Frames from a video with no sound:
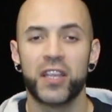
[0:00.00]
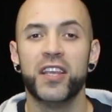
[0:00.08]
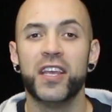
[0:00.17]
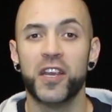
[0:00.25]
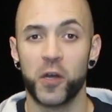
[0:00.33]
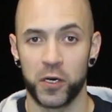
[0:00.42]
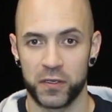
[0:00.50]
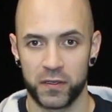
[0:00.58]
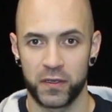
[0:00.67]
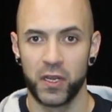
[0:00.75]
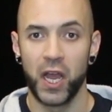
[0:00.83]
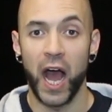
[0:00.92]

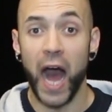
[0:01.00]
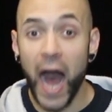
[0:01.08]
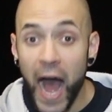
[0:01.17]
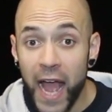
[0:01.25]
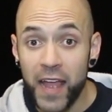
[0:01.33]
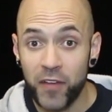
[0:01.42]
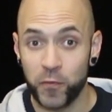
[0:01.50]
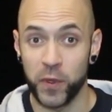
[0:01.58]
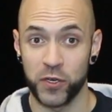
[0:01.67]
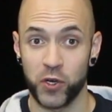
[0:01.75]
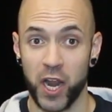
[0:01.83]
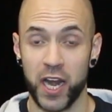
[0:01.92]
years. I have
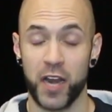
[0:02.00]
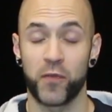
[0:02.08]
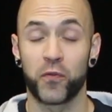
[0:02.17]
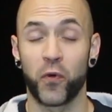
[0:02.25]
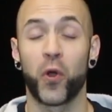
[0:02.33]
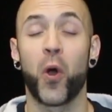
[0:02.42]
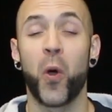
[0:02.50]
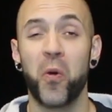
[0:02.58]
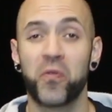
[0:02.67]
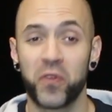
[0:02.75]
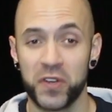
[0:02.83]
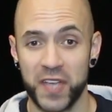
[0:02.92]
been training for
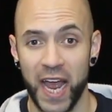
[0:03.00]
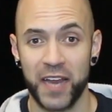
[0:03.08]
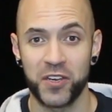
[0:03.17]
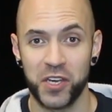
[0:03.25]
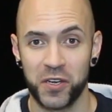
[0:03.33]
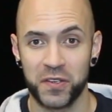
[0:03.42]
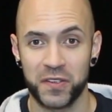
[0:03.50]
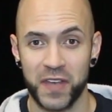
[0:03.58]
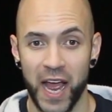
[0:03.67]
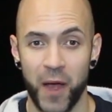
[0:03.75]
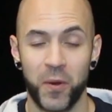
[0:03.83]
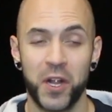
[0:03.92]
over 10 years
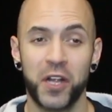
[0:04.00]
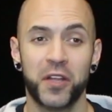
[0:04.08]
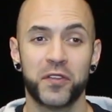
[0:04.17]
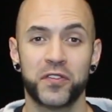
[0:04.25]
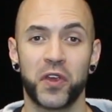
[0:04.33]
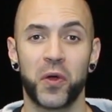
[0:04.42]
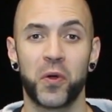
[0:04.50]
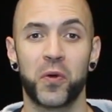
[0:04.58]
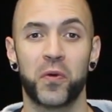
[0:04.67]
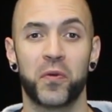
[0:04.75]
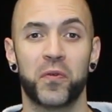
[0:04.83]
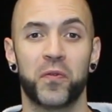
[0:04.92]
now.
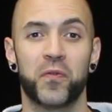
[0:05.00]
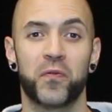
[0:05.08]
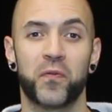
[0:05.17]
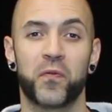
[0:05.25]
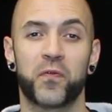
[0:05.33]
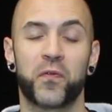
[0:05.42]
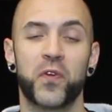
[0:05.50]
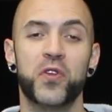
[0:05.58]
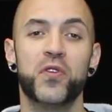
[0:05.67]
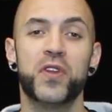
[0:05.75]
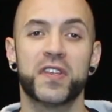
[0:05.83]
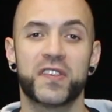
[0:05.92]
So for
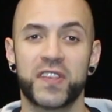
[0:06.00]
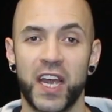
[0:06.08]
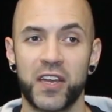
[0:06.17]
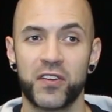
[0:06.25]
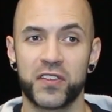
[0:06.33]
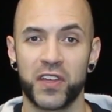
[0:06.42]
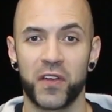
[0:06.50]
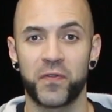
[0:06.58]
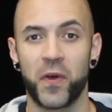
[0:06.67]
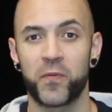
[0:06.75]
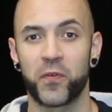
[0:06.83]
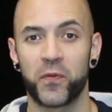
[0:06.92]
you to set
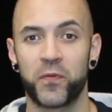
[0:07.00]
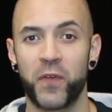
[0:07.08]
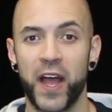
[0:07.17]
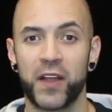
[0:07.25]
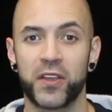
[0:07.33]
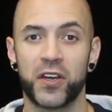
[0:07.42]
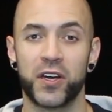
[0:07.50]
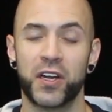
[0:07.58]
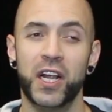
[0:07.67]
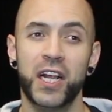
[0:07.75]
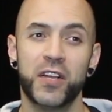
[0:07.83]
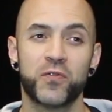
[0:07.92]
yourself up for
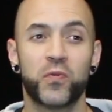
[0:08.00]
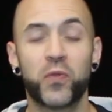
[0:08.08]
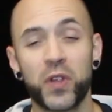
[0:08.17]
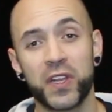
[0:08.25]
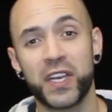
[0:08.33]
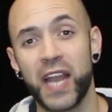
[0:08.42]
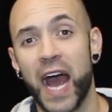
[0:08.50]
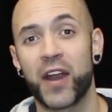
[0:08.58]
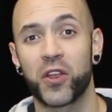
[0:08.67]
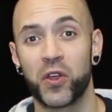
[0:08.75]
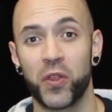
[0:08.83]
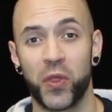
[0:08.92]
failure is really not
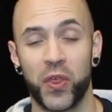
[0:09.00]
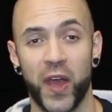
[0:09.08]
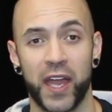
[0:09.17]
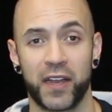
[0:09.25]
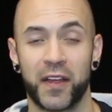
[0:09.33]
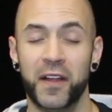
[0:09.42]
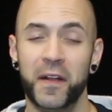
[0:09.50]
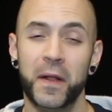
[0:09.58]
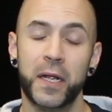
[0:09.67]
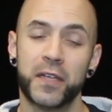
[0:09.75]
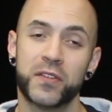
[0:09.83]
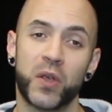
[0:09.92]
a good thing.
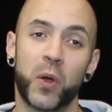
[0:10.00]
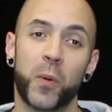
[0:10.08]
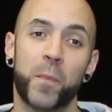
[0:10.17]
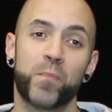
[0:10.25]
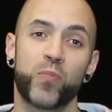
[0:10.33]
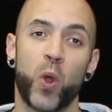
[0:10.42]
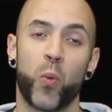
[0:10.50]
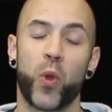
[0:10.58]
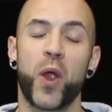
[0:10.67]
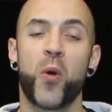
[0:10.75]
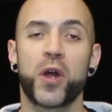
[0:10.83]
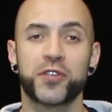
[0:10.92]
So
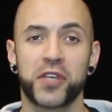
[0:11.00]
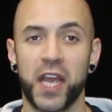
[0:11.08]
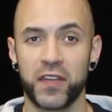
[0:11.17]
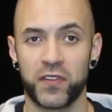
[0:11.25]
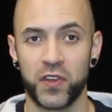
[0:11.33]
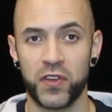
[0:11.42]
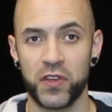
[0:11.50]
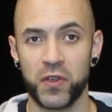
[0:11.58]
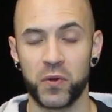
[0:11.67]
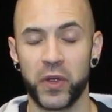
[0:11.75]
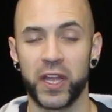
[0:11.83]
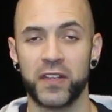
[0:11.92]
what I want you guys to
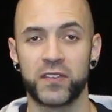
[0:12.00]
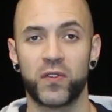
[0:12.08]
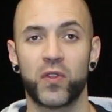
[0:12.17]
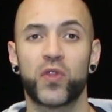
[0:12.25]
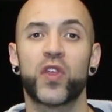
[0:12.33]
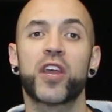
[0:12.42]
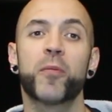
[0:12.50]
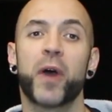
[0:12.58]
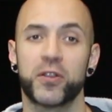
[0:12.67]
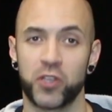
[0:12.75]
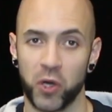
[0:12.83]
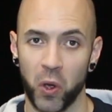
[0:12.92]
do is think
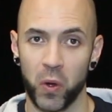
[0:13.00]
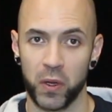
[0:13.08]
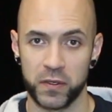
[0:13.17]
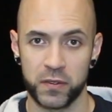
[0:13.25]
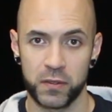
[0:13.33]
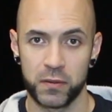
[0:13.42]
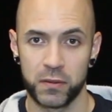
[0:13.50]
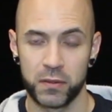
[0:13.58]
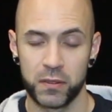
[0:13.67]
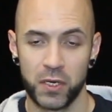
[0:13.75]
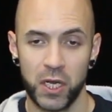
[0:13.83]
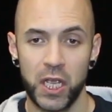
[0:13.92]
about your goals
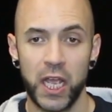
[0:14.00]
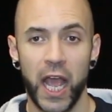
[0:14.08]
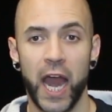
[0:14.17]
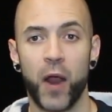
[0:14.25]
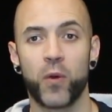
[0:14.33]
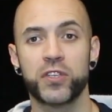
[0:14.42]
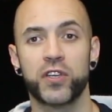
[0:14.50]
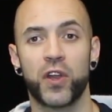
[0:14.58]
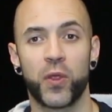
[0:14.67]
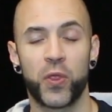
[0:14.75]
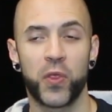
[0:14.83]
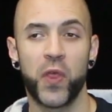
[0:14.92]
and I want you
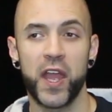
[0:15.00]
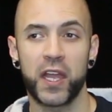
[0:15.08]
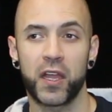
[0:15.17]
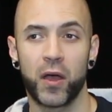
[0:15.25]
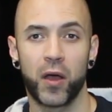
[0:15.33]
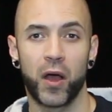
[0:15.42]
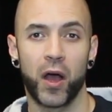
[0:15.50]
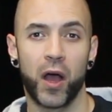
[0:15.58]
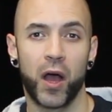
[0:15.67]
to think,